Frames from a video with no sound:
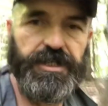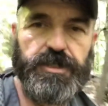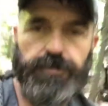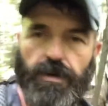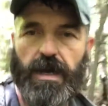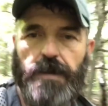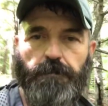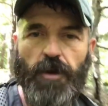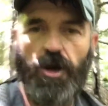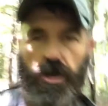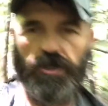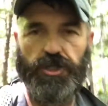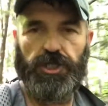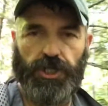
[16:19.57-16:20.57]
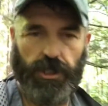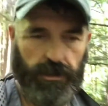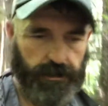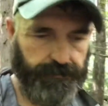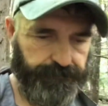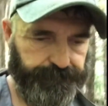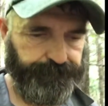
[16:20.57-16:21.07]
around March,
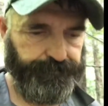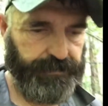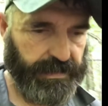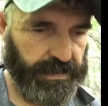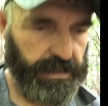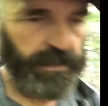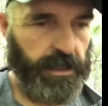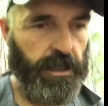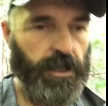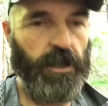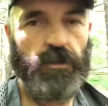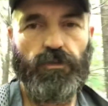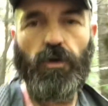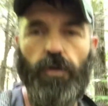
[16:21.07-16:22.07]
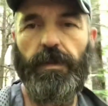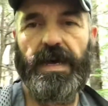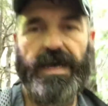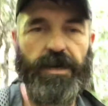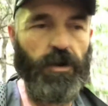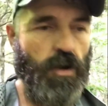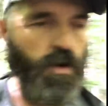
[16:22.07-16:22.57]
roll
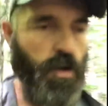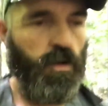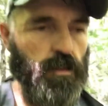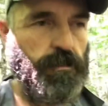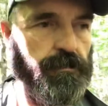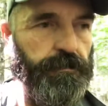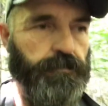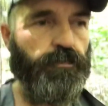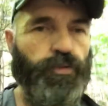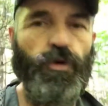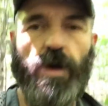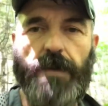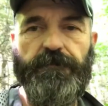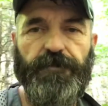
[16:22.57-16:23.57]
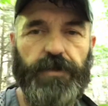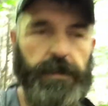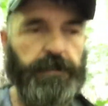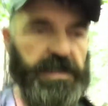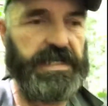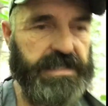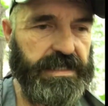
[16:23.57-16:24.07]
back home, prep for the
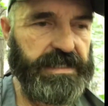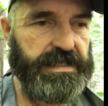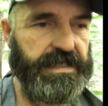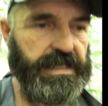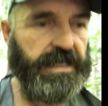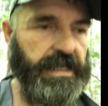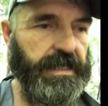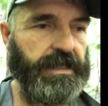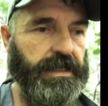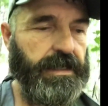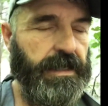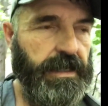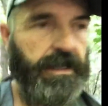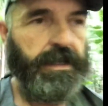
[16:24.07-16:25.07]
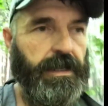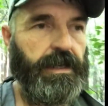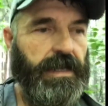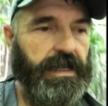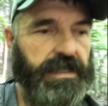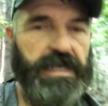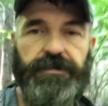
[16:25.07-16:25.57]
PCT,
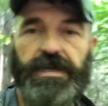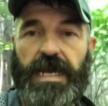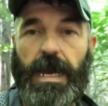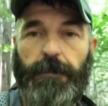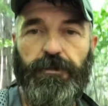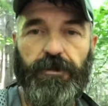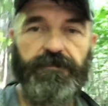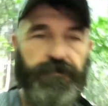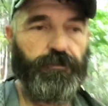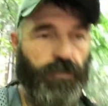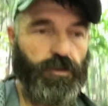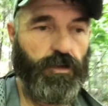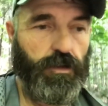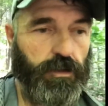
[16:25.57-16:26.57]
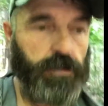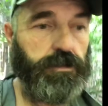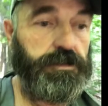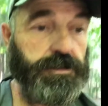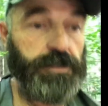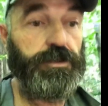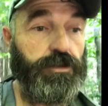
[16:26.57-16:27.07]
and leave in April
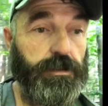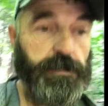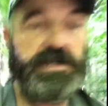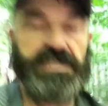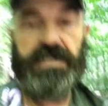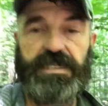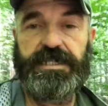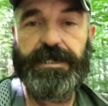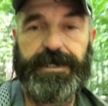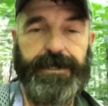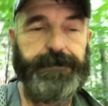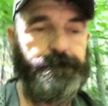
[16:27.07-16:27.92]
to do the PCT.